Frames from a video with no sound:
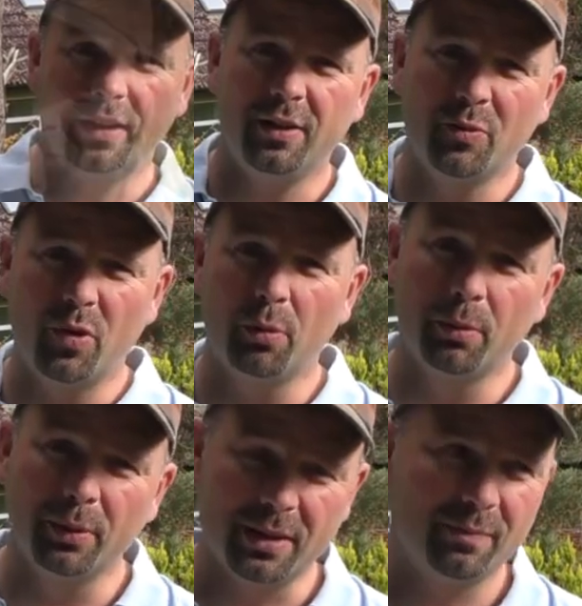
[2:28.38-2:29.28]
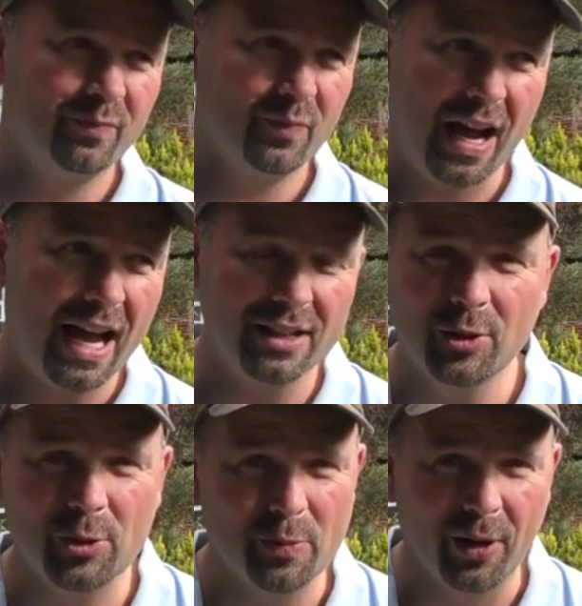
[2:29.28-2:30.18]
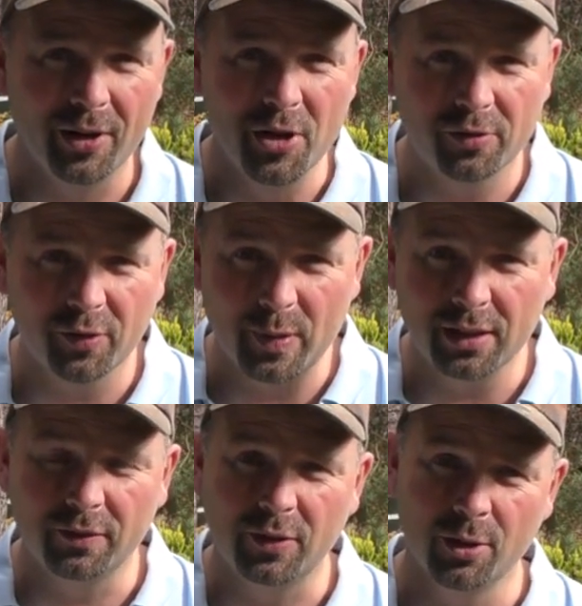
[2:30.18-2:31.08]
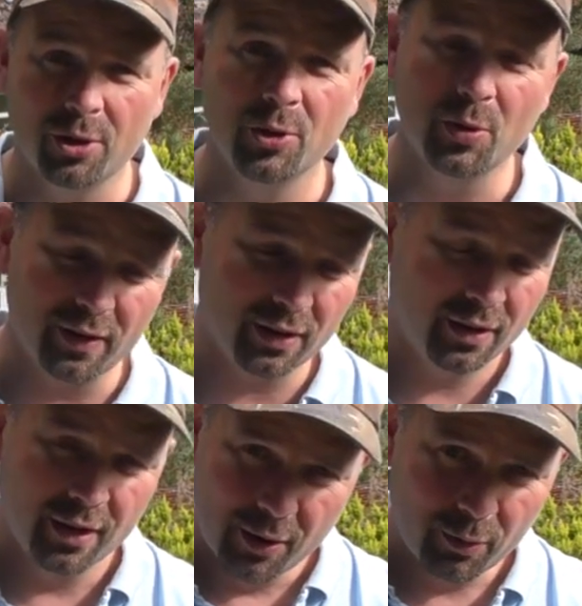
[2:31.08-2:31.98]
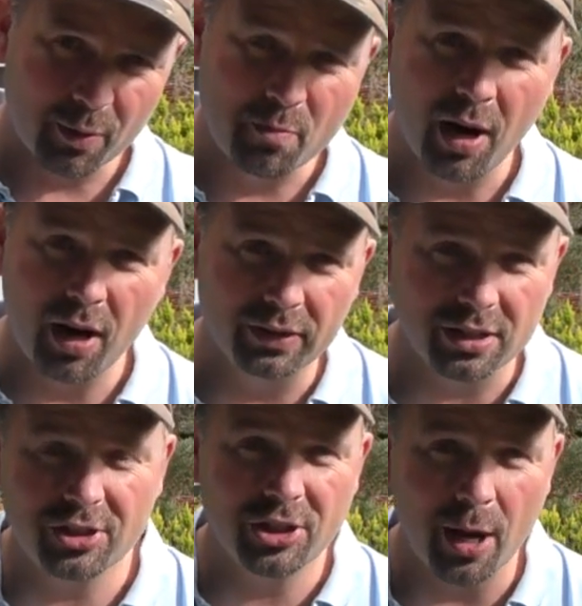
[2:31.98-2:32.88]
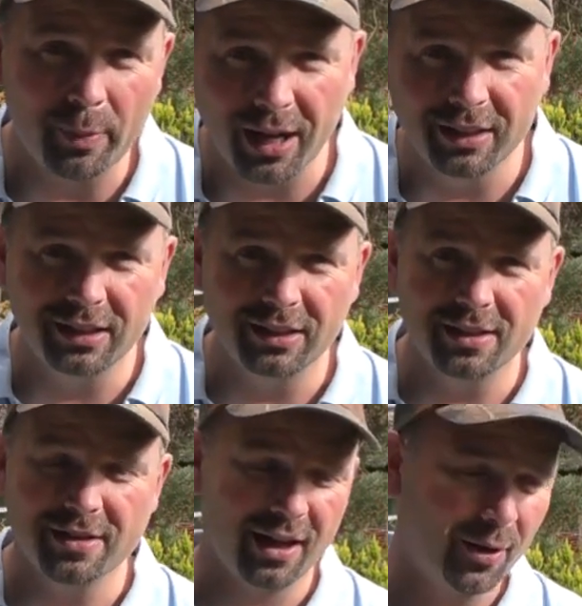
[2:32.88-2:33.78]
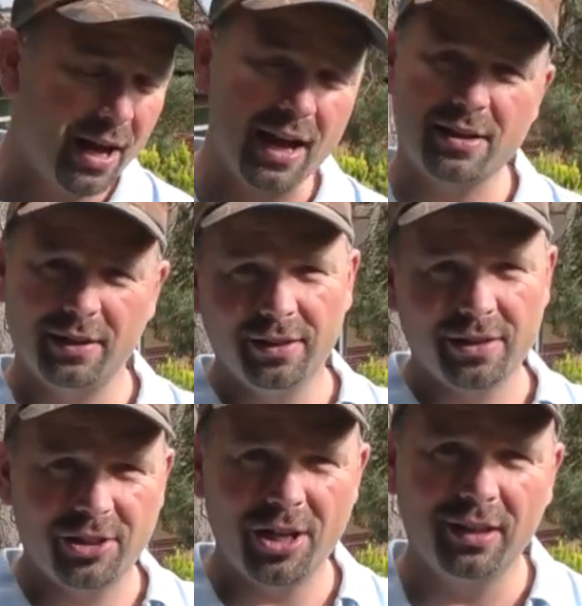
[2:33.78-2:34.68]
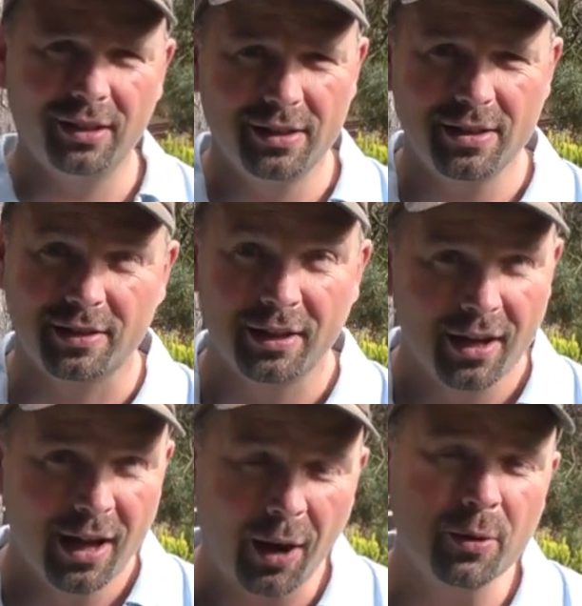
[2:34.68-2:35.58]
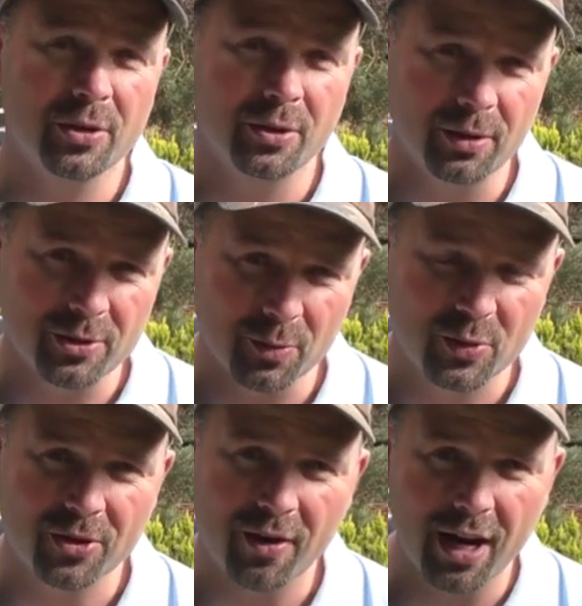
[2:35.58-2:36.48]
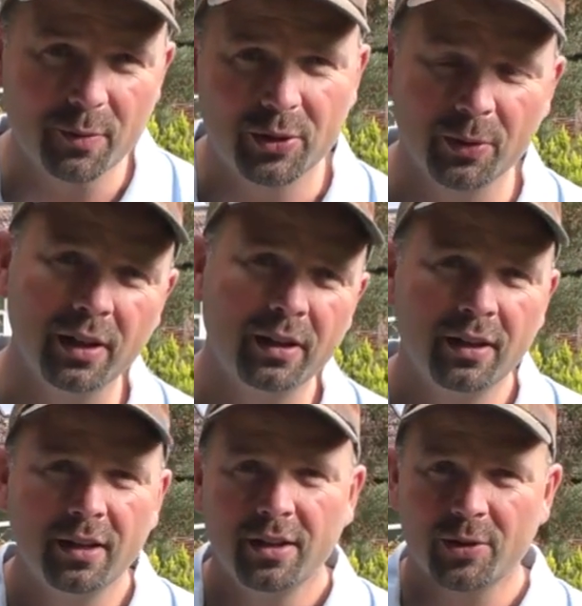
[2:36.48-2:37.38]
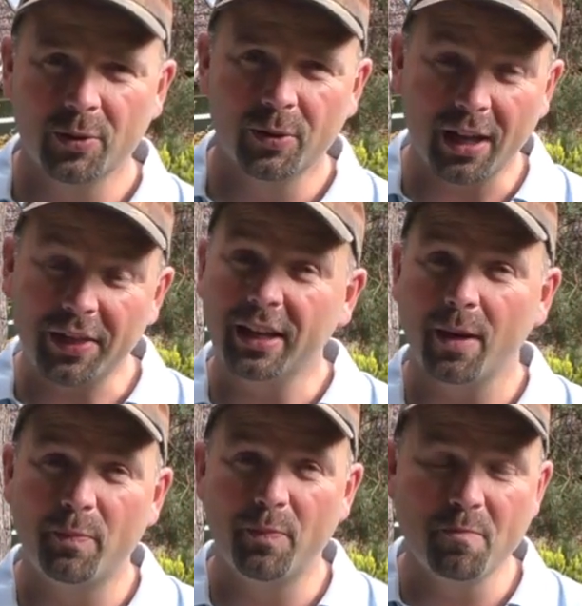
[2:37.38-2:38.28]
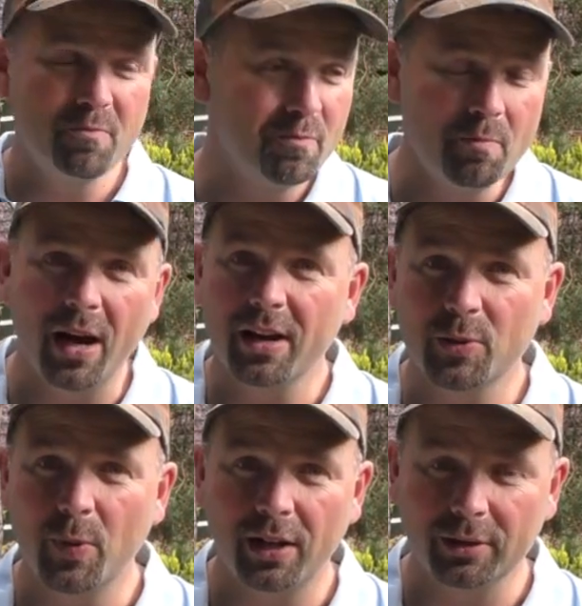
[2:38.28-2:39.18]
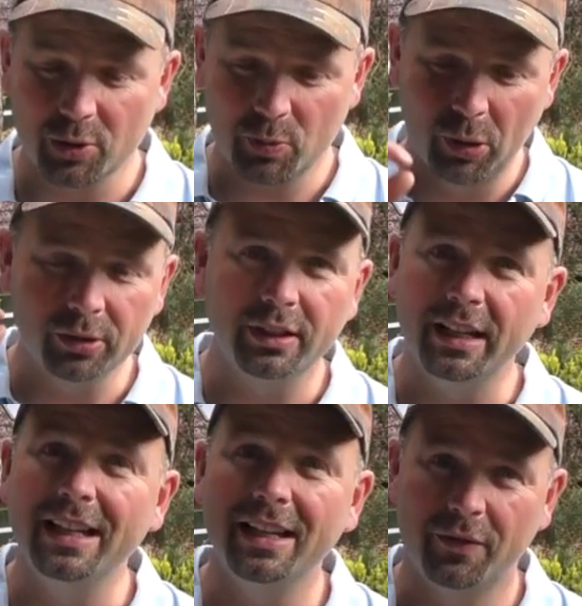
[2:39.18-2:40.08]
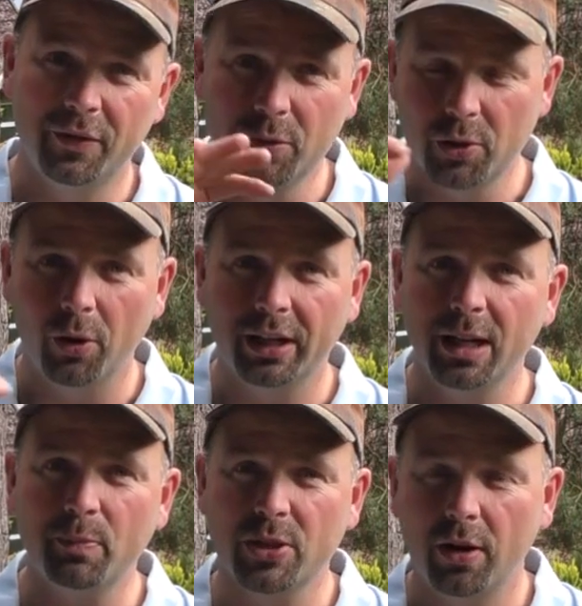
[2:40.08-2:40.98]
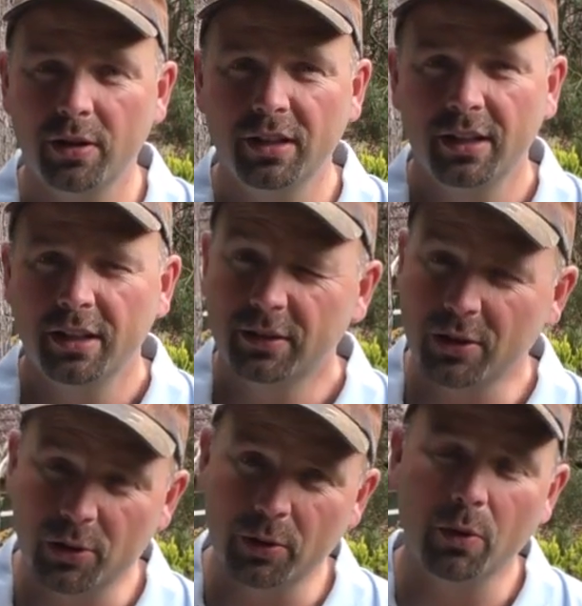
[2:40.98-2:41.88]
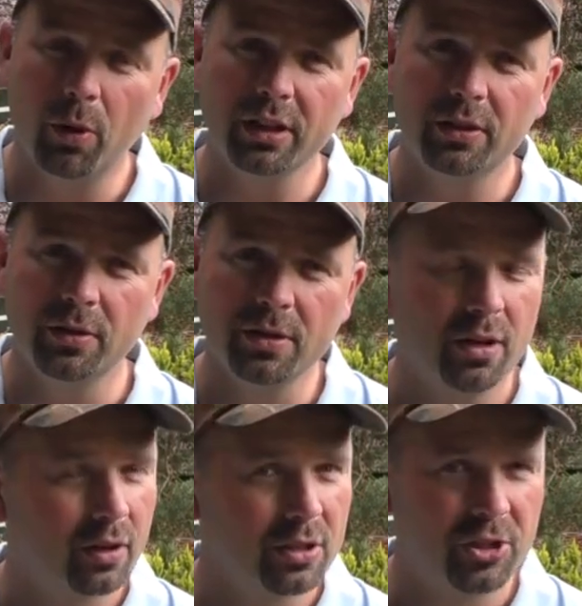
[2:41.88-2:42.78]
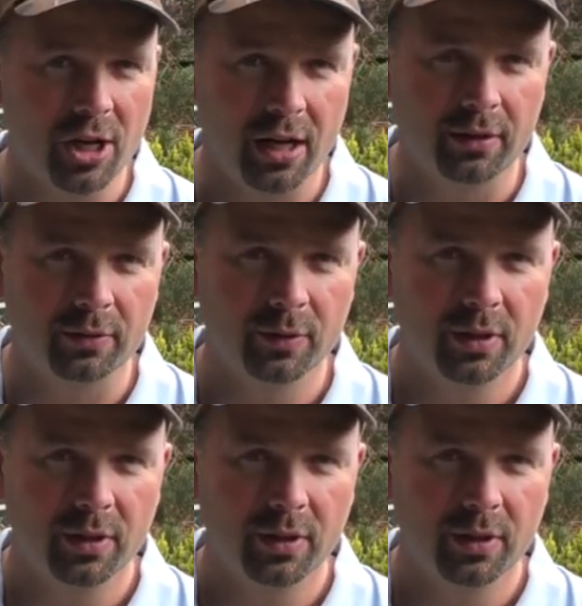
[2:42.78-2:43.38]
Now, you've probably had just about enough of me of gushing over what a marvellous chap Andy is and how excellent this channel is and how you should all subscribe to it. So I think I might as well just put a few short clips on to show you what he does on his channel.